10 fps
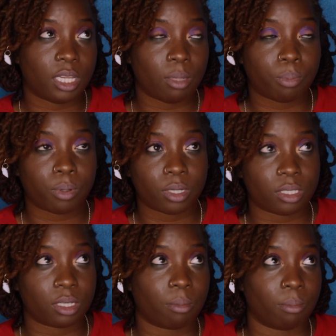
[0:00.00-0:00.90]
he put
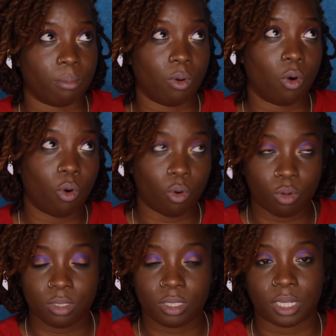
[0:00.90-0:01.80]
some
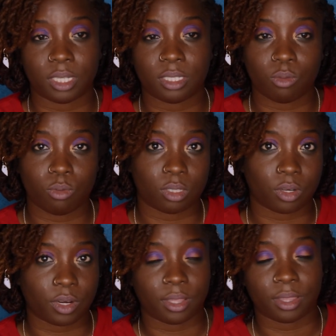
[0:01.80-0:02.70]
holes into
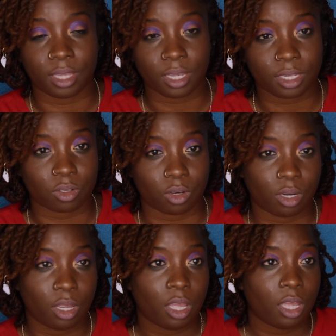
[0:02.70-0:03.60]
certain things or